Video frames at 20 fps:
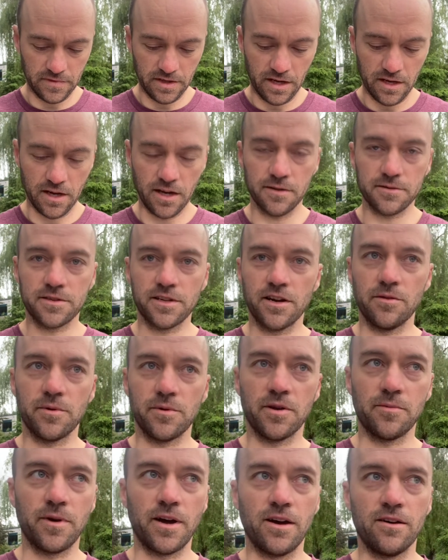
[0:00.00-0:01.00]
So that'll be
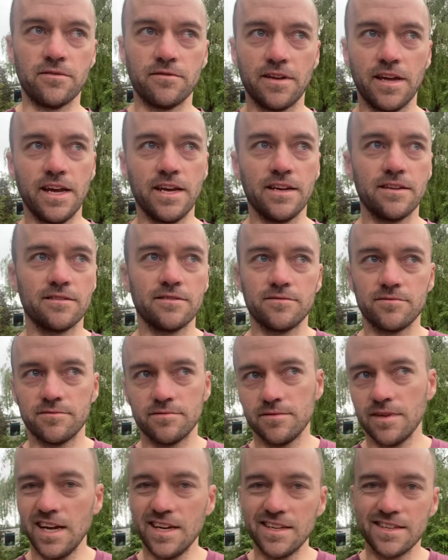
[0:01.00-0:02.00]
about 8
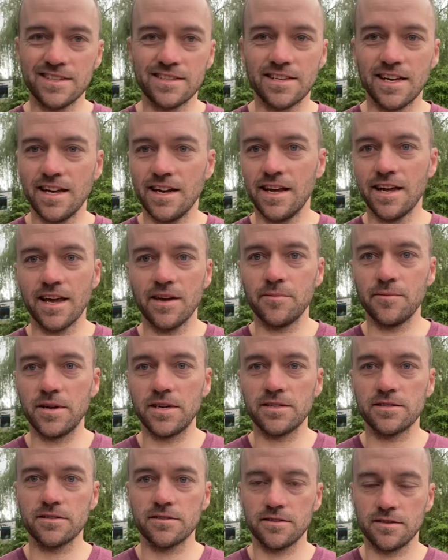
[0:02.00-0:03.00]
to 10 a.m.
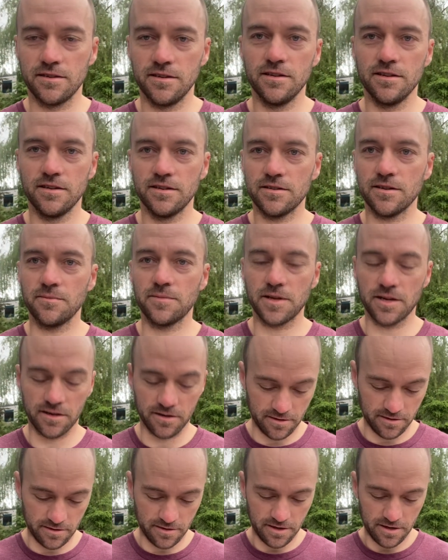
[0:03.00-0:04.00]
ish, something
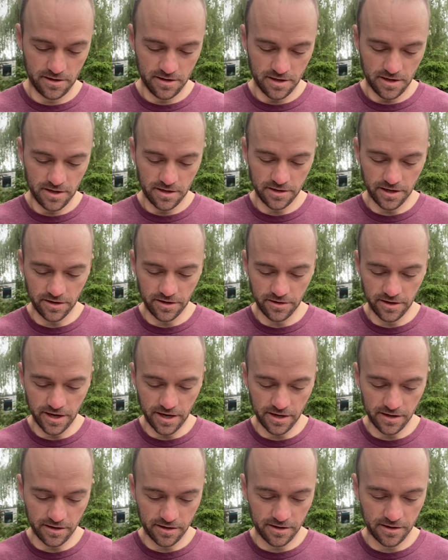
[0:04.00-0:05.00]
later
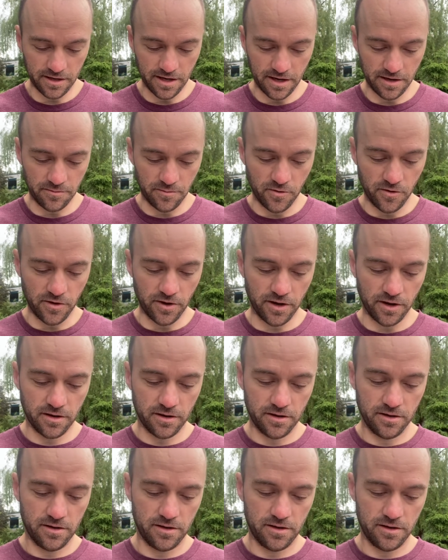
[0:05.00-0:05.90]
that morning.